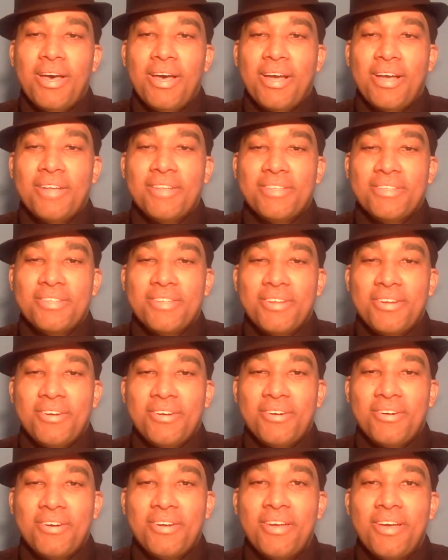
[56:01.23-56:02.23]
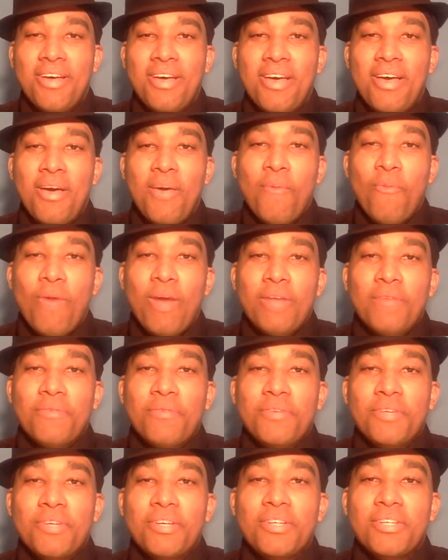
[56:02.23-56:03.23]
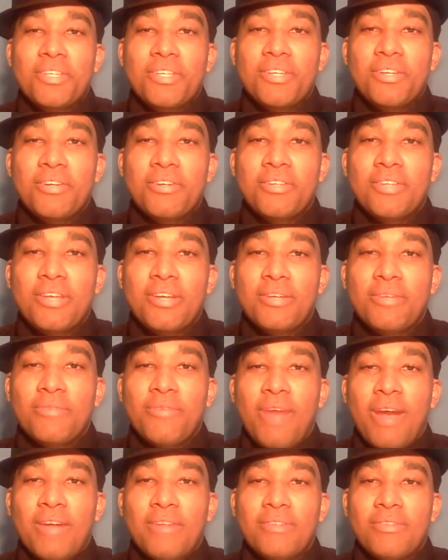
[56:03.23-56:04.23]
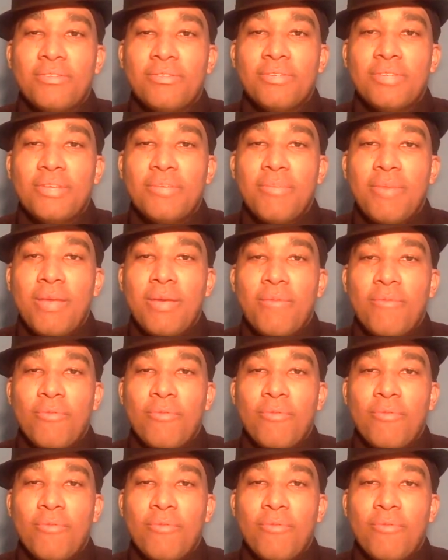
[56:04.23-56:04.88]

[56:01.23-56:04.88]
concern. West Virginia senator tells Fox News he may